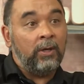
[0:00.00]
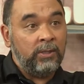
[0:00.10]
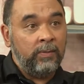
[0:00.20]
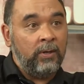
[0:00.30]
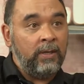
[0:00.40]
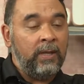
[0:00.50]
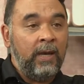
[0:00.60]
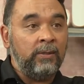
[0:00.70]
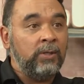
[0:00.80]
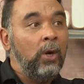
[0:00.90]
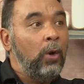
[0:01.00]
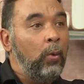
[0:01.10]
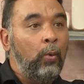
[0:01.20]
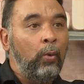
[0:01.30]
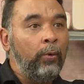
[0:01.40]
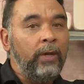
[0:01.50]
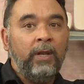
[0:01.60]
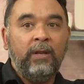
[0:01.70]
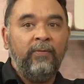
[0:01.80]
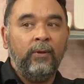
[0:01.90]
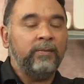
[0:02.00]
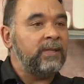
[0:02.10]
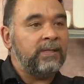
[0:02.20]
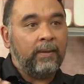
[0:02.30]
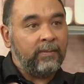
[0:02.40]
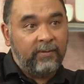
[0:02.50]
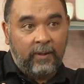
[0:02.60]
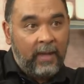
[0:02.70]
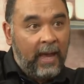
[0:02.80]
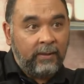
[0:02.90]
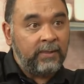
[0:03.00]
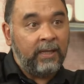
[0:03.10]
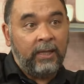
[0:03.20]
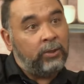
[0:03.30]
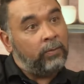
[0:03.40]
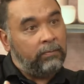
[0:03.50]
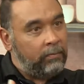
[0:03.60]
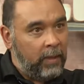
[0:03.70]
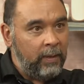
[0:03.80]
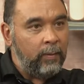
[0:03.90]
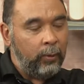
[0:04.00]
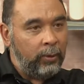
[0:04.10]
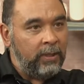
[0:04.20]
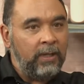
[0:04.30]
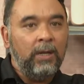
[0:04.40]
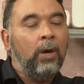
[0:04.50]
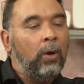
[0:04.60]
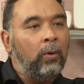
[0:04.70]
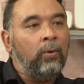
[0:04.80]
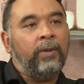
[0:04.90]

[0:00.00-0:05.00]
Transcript: not smoke in the house, or any fumes that comes from the outside that you maybe brought in, uh-huh.